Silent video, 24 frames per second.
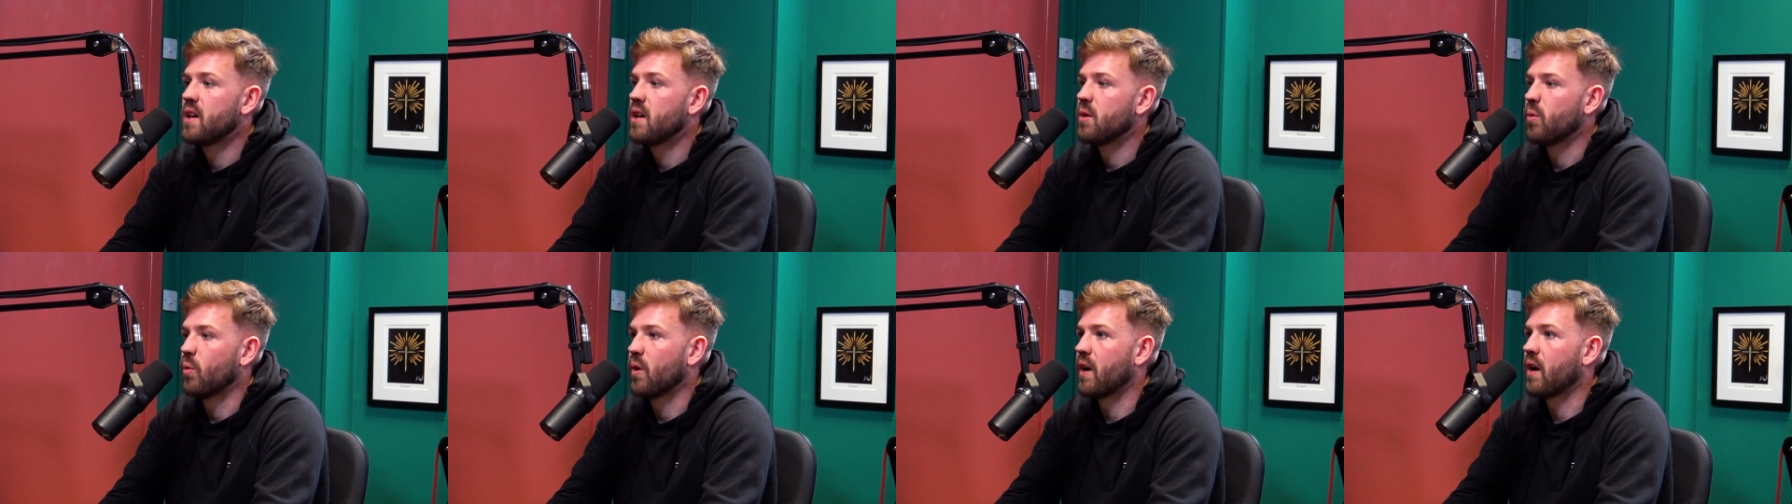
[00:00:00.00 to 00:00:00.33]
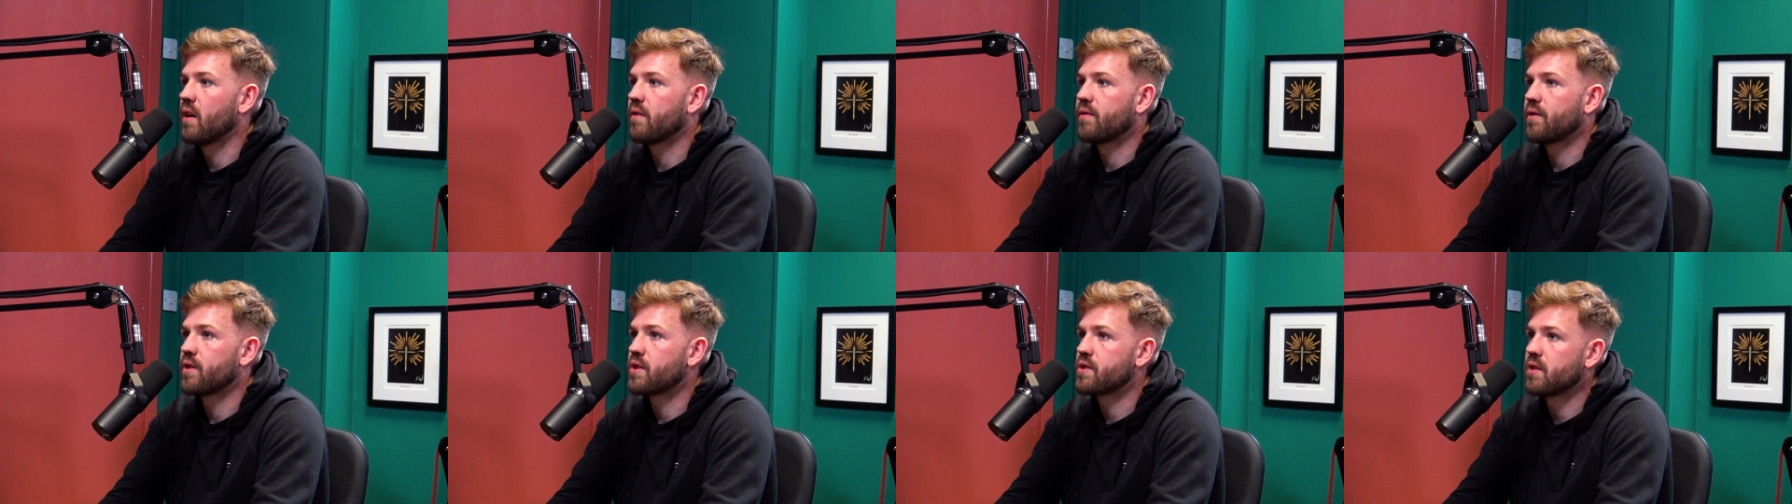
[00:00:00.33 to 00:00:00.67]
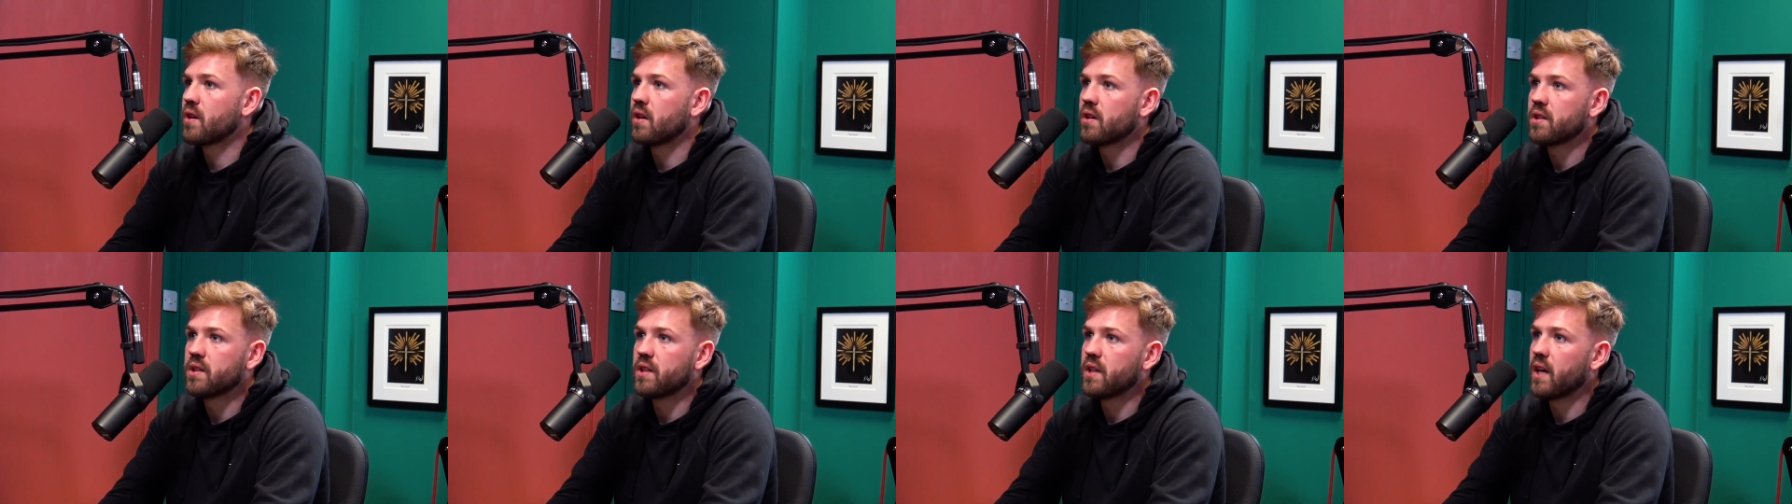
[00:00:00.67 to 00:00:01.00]
when I first
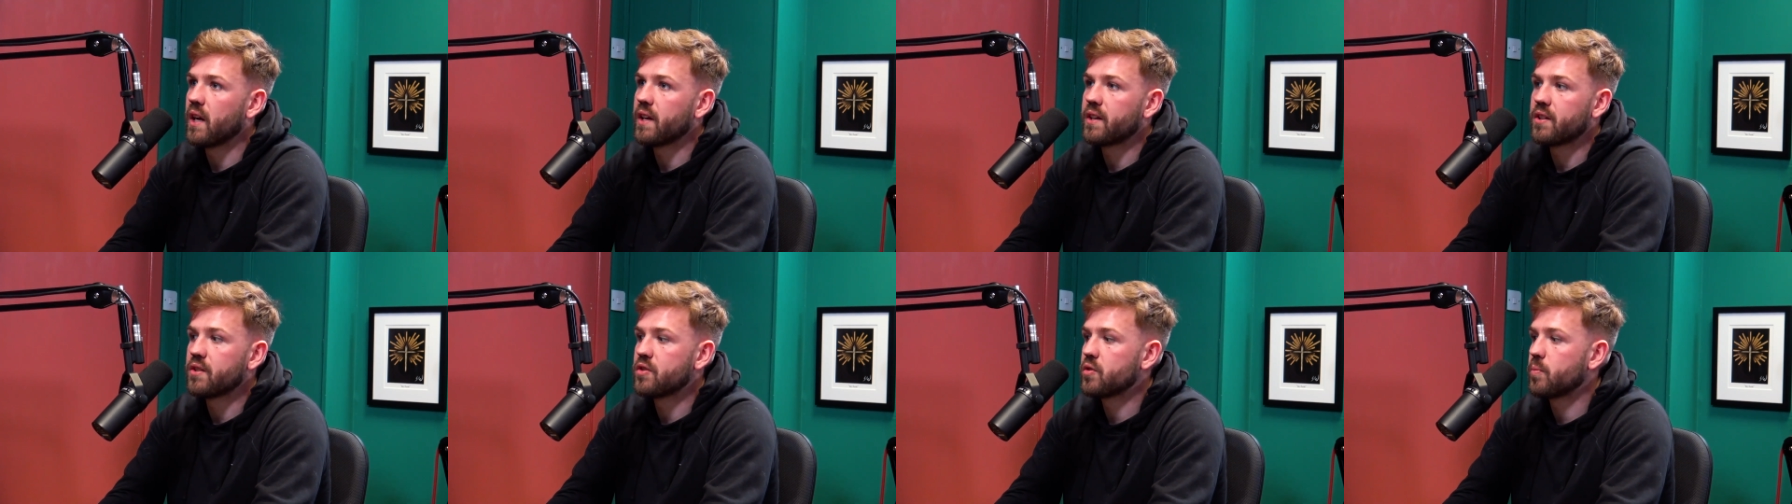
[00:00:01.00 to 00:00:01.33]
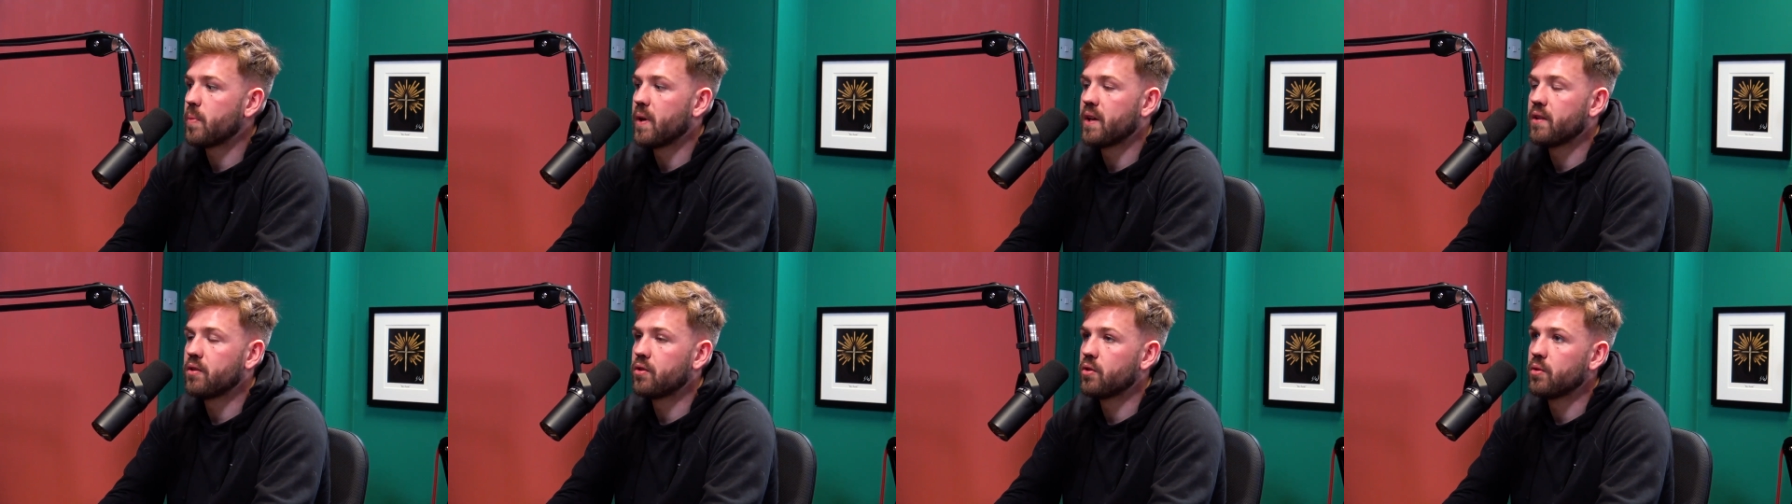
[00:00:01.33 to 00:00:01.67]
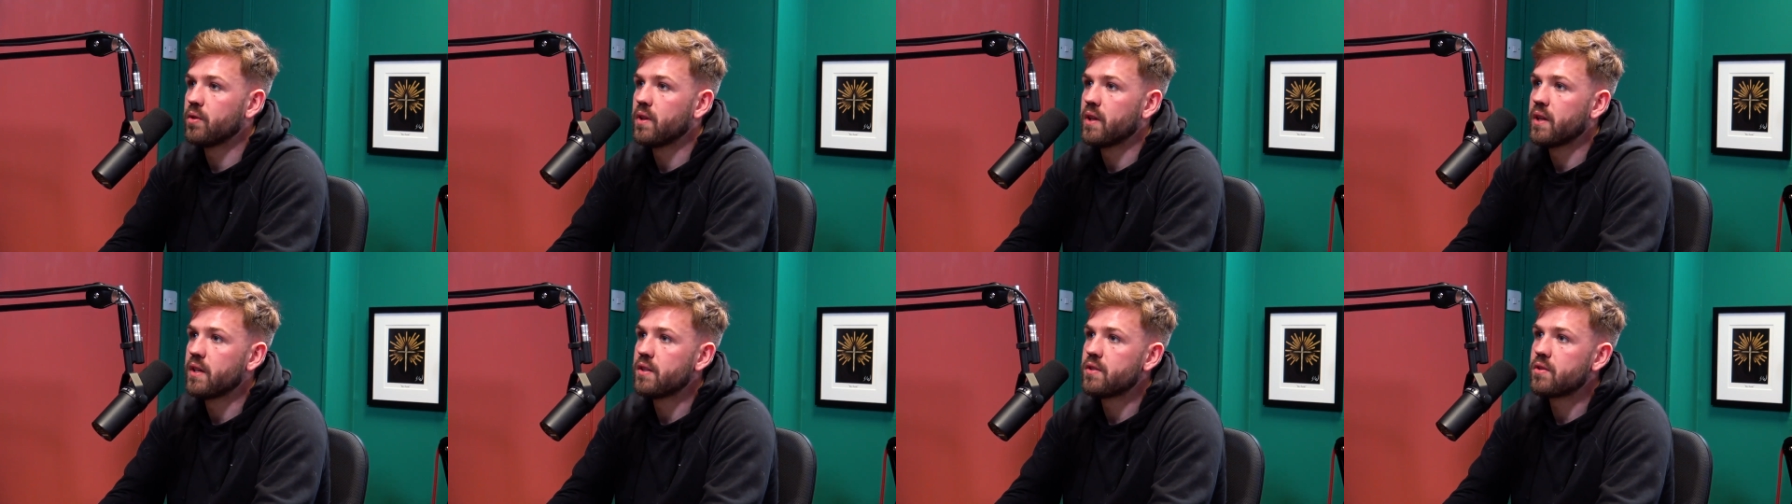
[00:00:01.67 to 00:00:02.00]
started, I could spend two
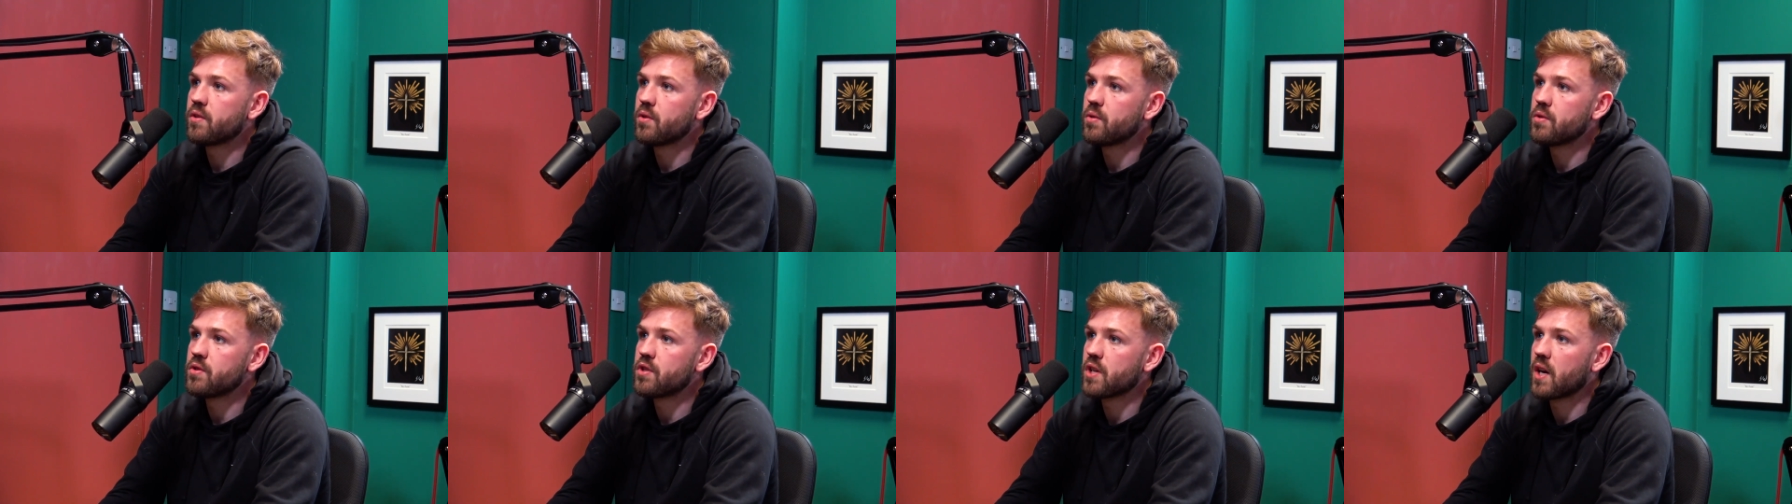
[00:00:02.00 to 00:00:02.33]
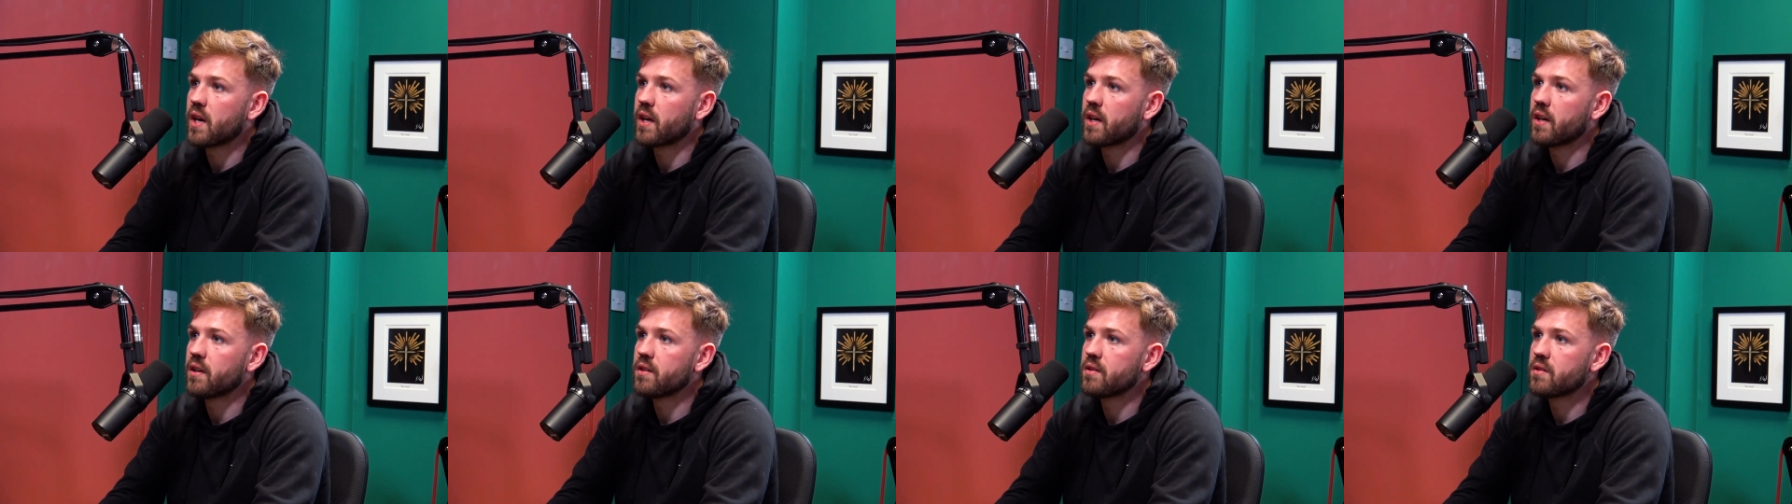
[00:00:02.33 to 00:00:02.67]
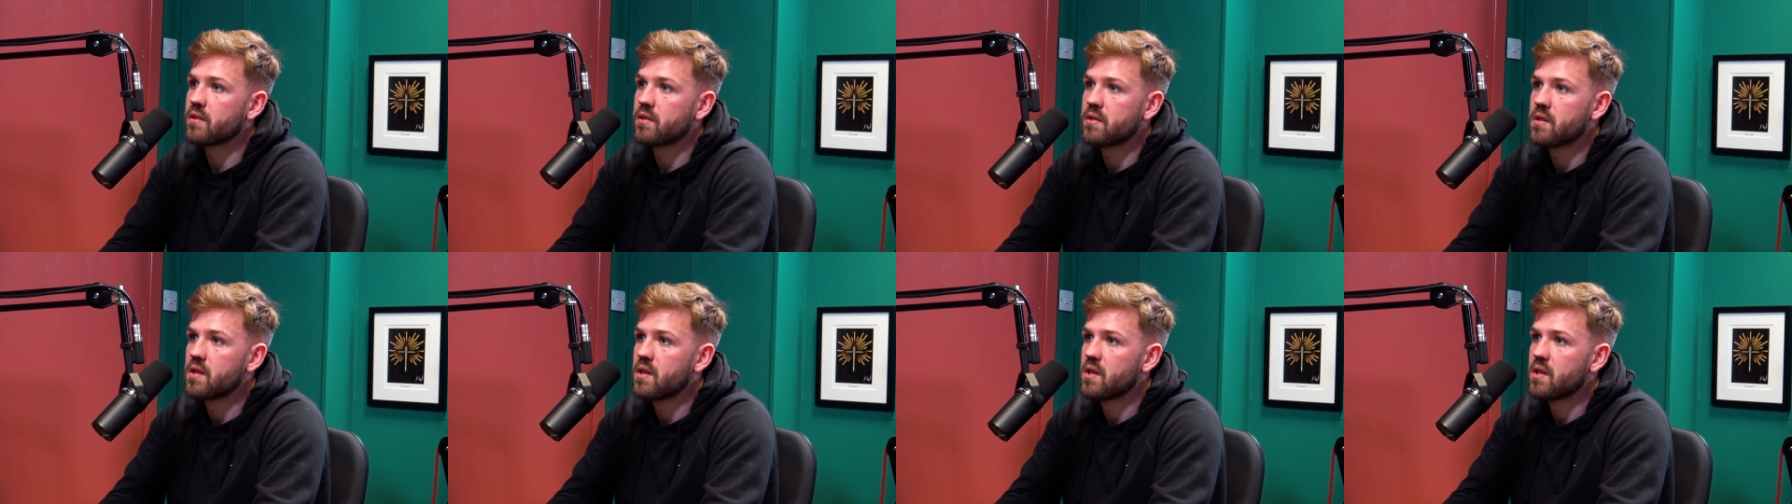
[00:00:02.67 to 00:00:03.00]
days doing check-ins
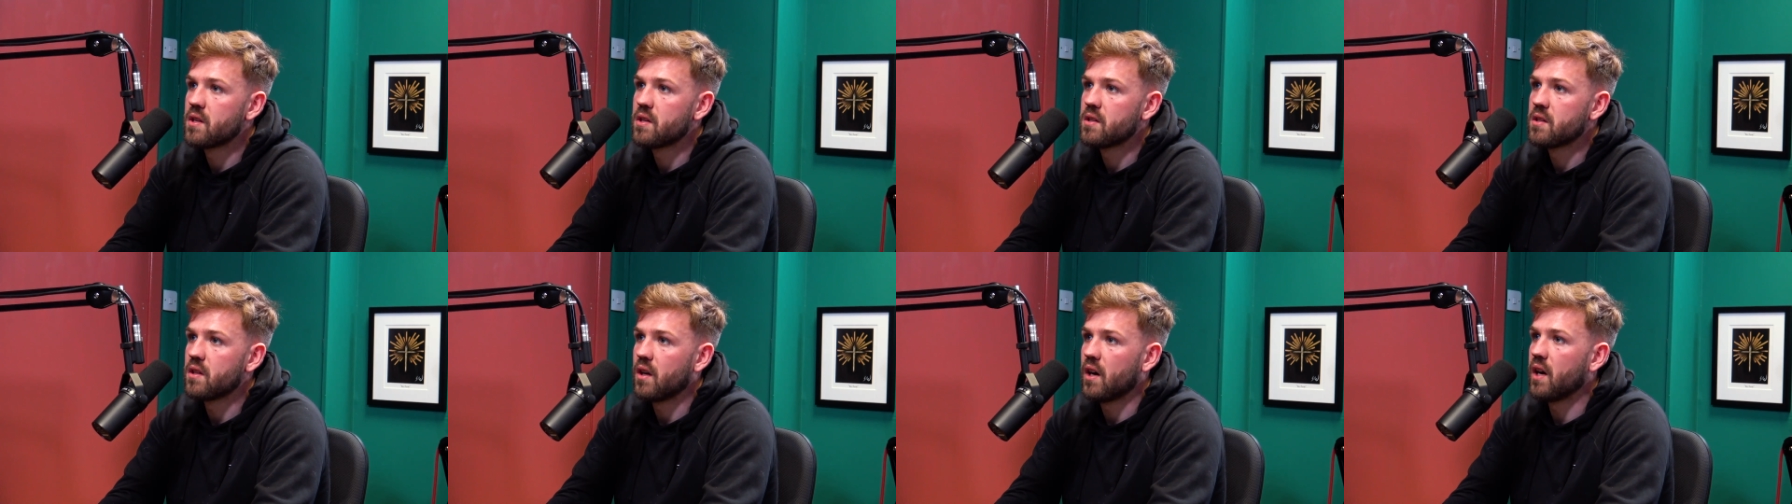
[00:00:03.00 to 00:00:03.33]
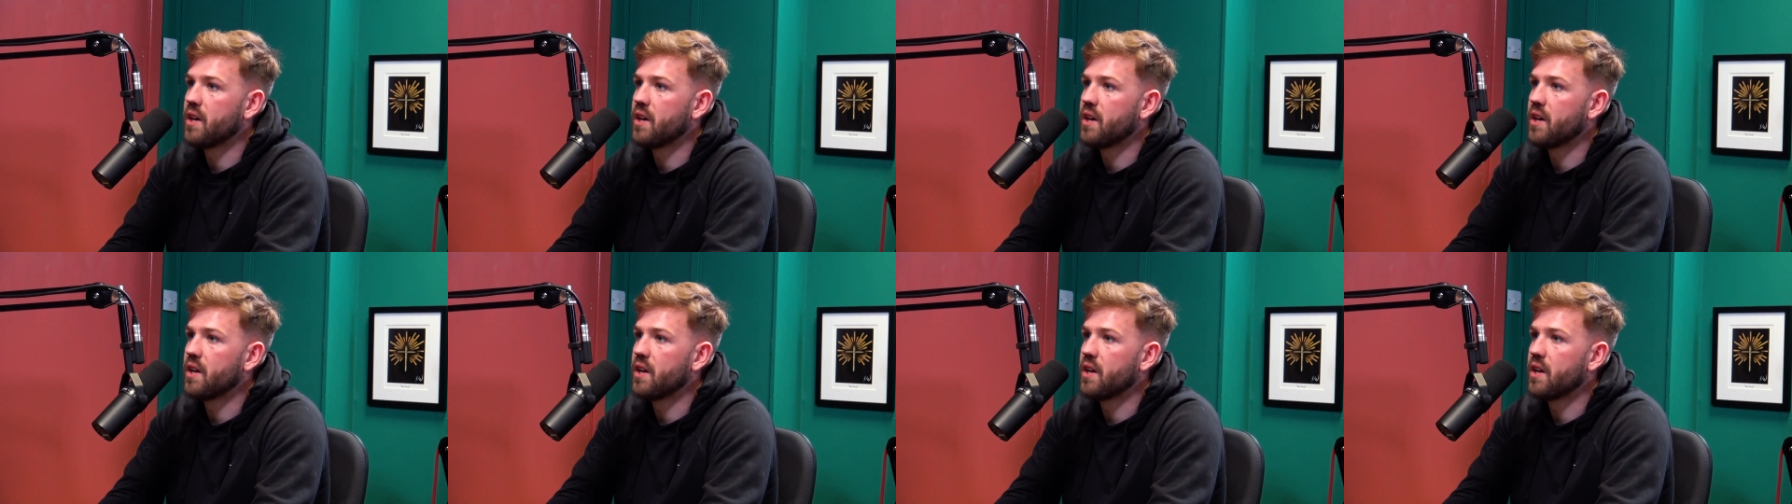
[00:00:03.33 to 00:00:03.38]
serious.